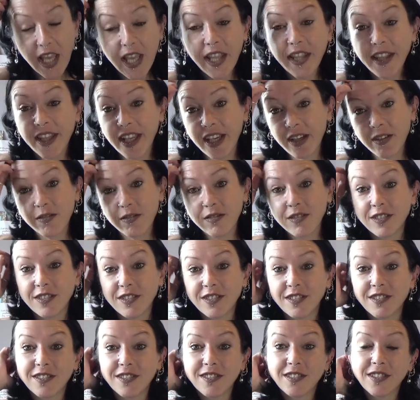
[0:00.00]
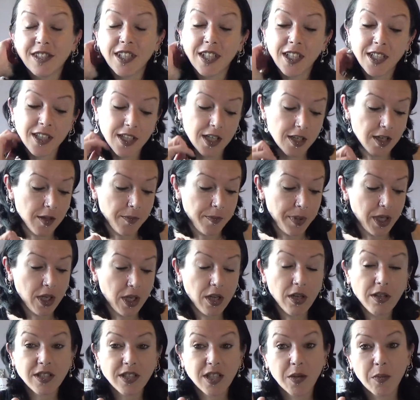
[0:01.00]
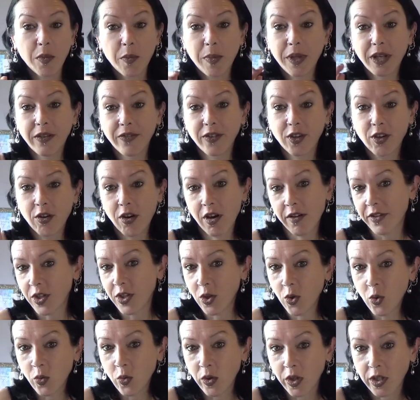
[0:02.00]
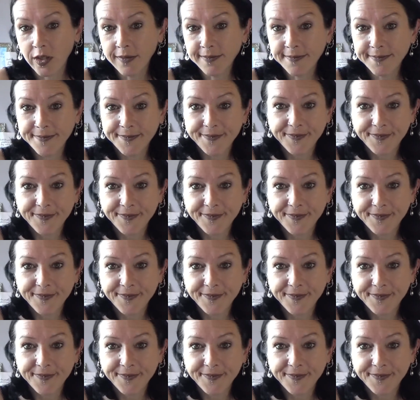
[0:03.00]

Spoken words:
Now, because I'm a bit of a crafty hoarder,